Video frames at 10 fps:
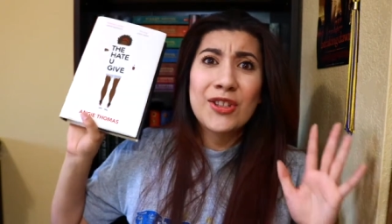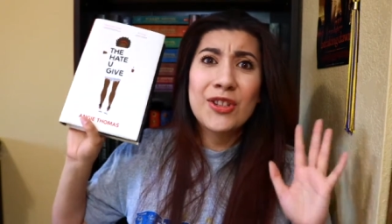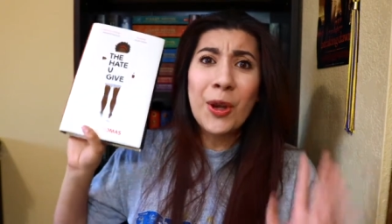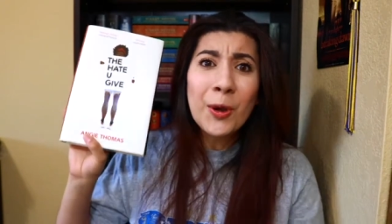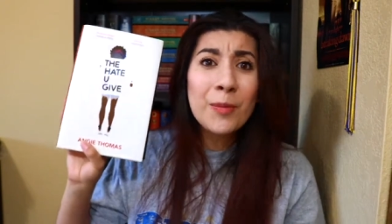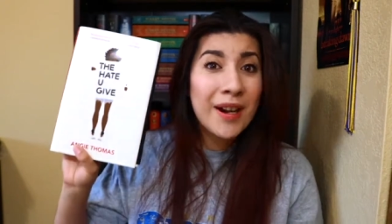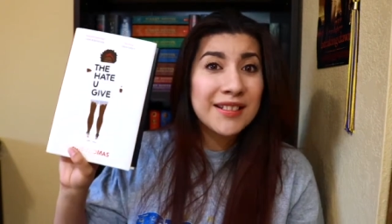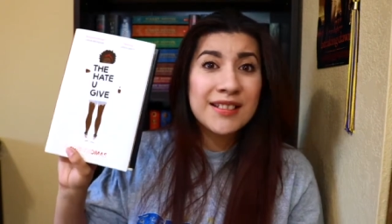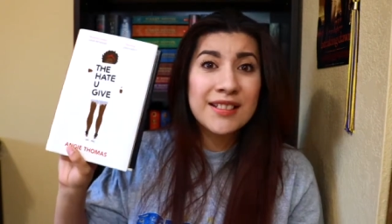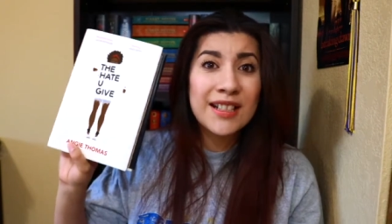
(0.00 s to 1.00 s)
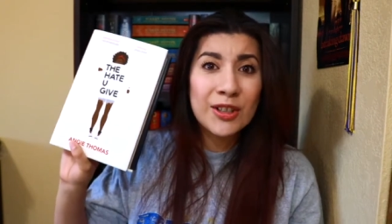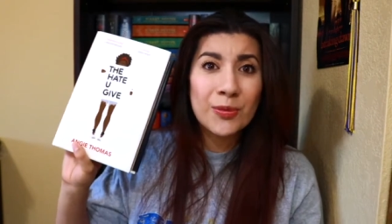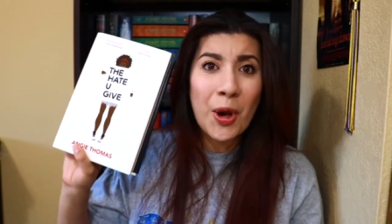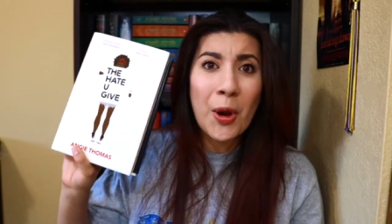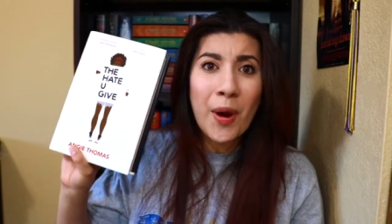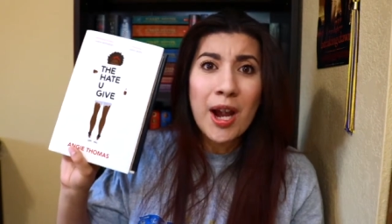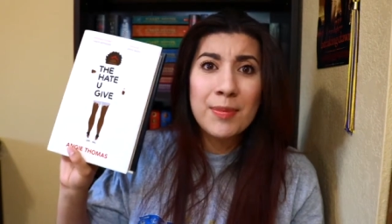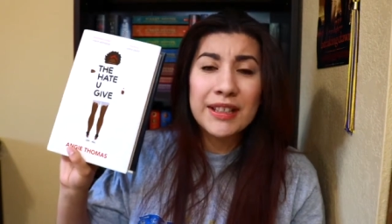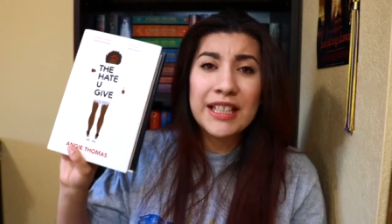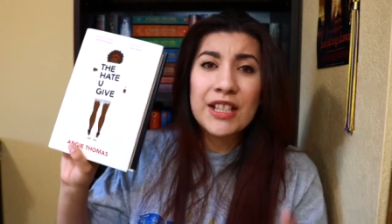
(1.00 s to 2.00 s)
two months in a row, I
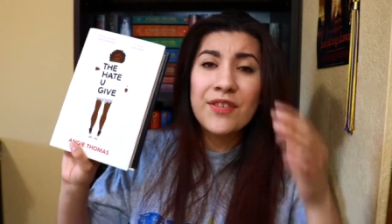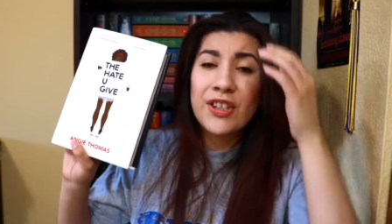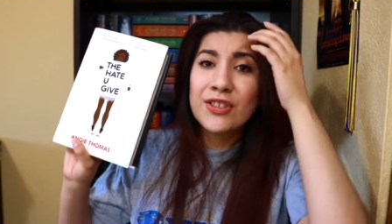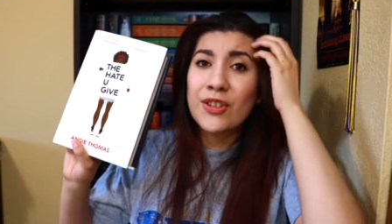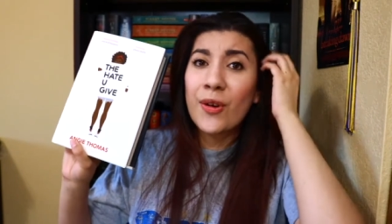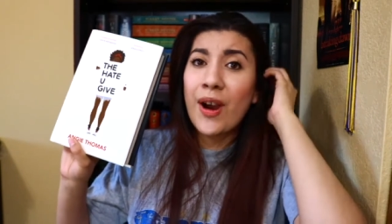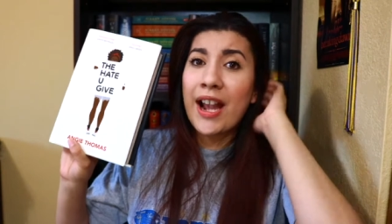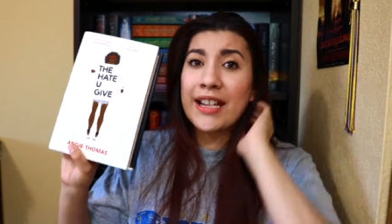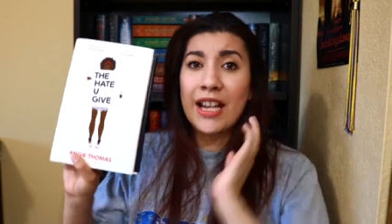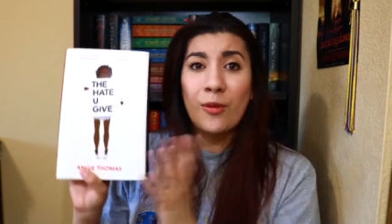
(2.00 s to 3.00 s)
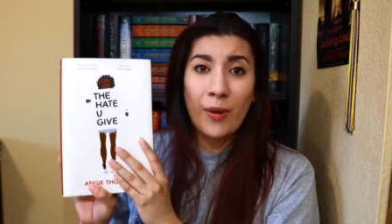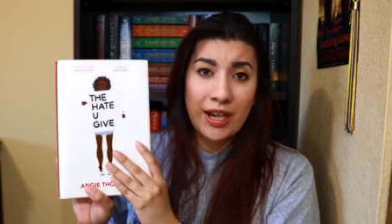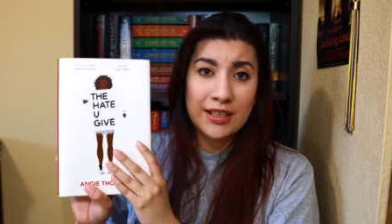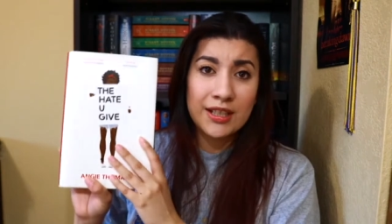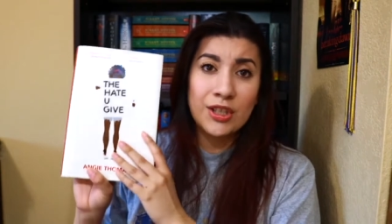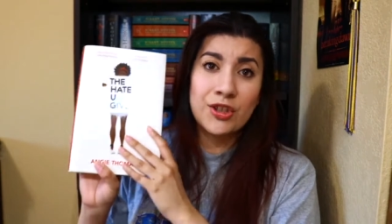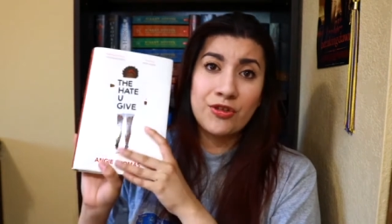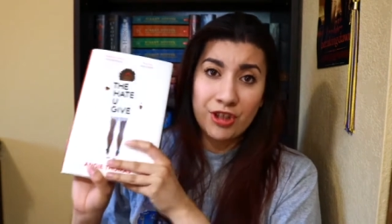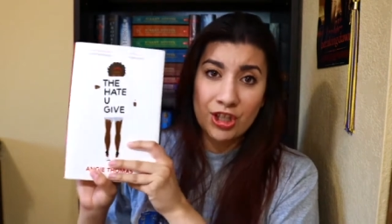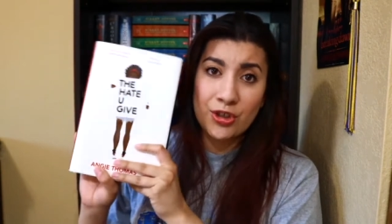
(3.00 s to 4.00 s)
believe, so I can't wait to
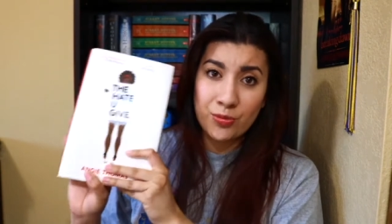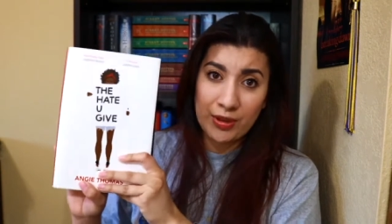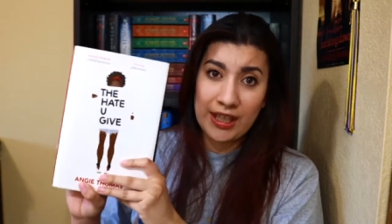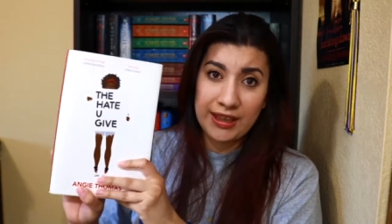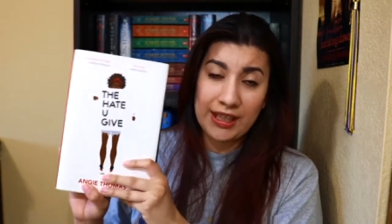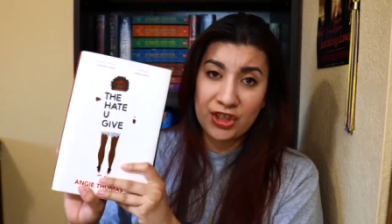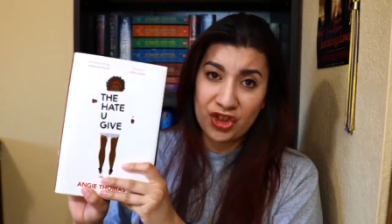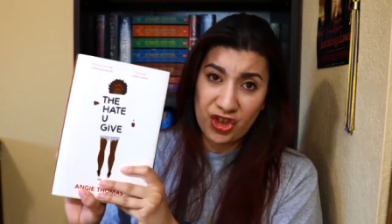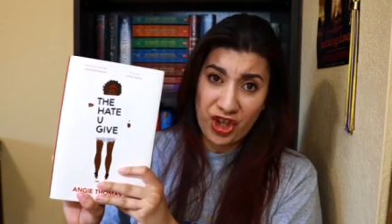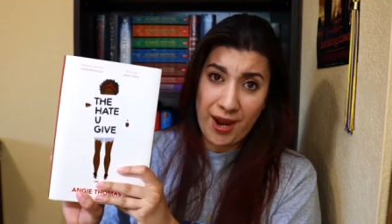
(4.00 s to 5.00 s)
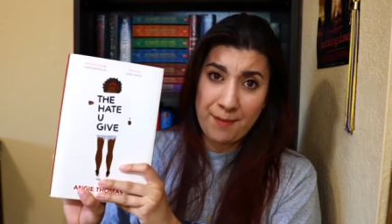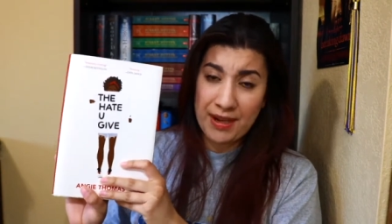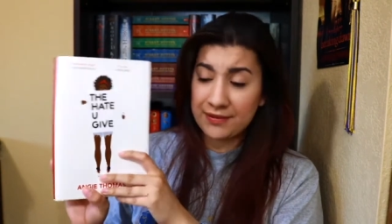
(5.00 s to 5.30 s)
finish reading this gem.